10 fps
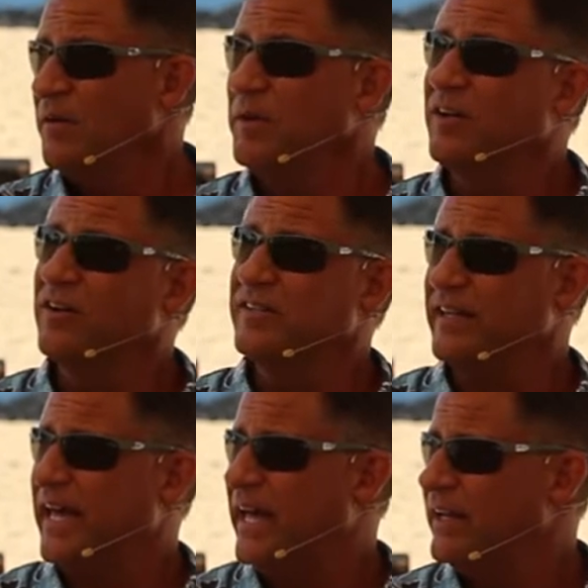And because
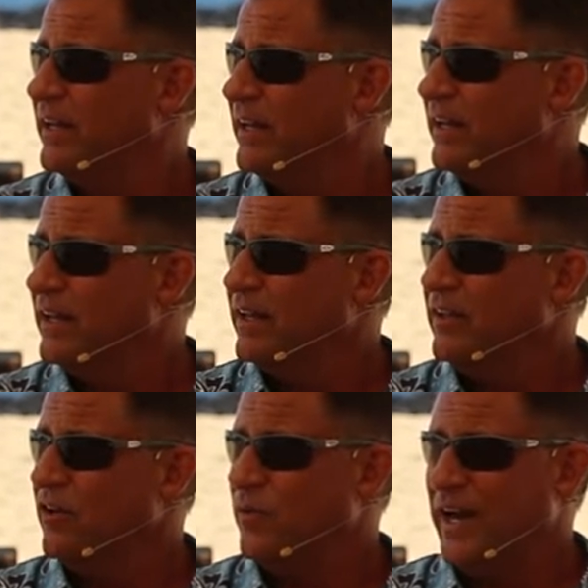of that,
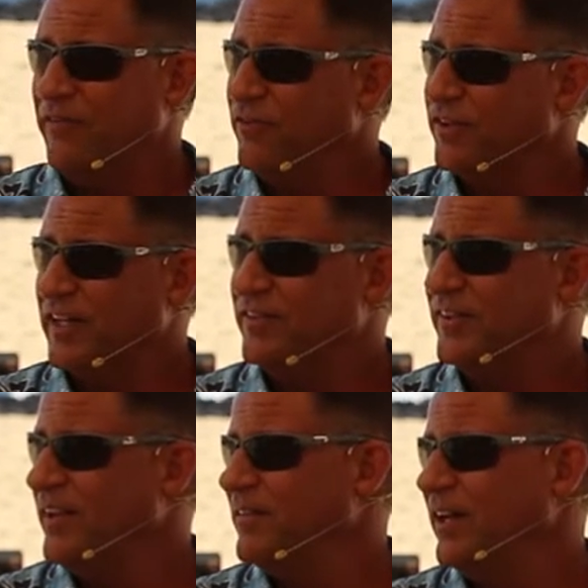you know, when I first got
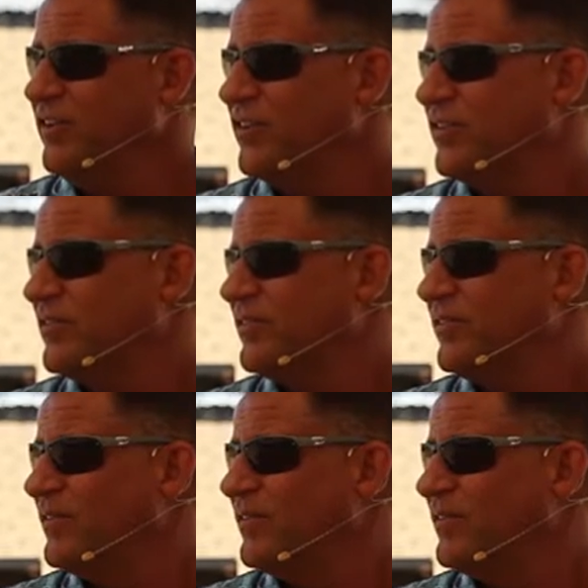saved, I just